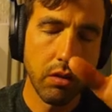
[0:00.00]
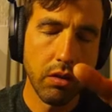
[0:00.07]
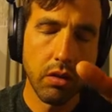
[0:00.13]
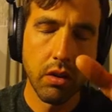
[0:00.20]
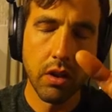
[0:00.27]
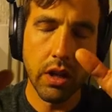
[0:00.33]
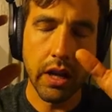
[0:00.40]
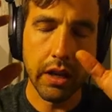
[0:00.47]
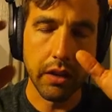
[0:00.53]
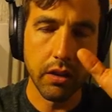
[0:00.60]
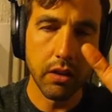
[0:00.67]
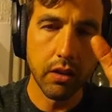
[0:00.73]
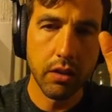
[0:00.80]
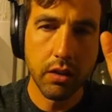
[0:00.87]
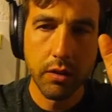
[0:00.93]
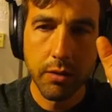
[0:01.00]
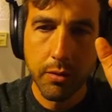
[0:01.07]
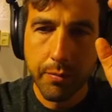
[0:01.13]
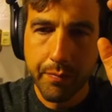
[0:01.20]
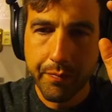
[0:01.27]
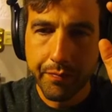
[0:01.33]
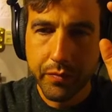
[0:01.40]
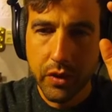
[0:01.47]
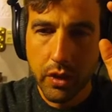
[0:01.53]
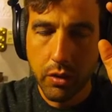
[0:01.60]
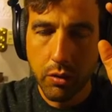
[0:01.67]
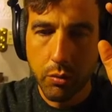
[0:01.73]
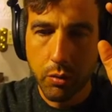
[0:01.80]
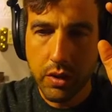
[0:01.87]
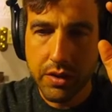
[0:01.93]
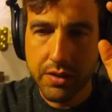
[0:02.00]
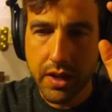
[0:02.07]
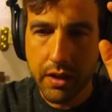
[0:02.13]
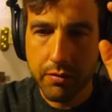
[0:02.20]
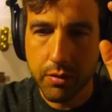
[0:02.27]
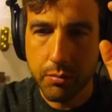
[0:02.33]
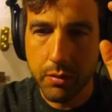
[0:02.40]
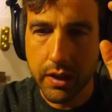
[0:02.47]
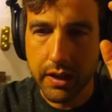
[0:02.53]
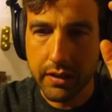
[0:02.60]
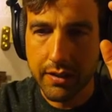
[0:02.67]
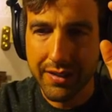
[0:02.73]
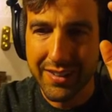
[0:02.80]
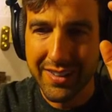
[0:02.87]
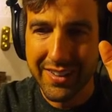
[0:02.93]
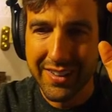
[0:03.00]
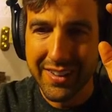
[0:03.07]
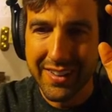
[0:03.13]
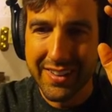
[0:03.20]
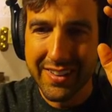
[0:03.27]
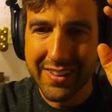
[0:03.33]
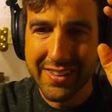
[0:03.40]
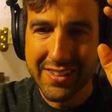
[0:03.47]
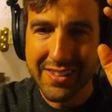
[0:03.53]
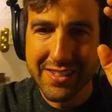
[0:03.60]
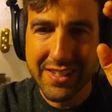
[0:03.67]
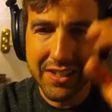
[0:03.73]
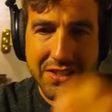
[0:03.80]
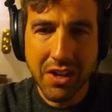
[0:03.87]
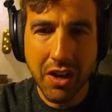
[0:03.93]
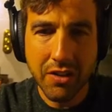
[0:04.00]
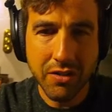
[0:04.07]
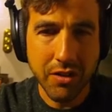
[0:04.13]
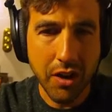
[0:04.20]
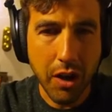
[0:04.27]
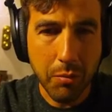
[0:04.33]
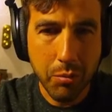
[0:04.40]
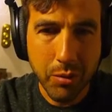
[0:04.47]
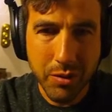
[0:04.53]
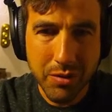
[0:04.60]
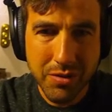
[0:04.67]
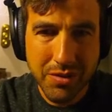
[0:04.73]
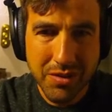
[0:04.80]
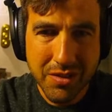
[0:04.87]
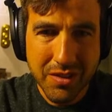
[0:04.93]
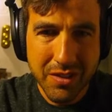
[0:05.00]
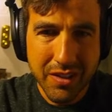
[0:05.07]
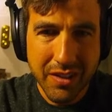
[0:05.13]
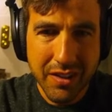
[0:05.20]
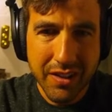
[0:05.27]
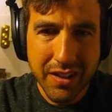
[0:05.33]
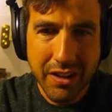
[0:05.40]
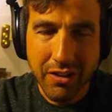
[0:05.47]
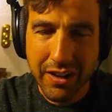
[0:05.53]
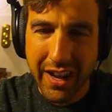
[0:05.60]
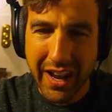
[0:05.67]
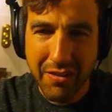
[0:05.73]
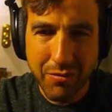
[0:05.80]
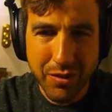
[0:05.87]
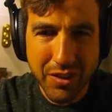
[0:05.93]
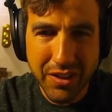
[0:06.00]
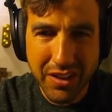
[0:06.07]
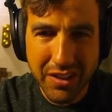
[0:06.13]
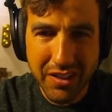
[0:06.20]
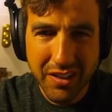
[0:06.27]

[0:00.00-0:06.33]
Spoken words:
like, what is that, from like 600 upwards? Hearing everything?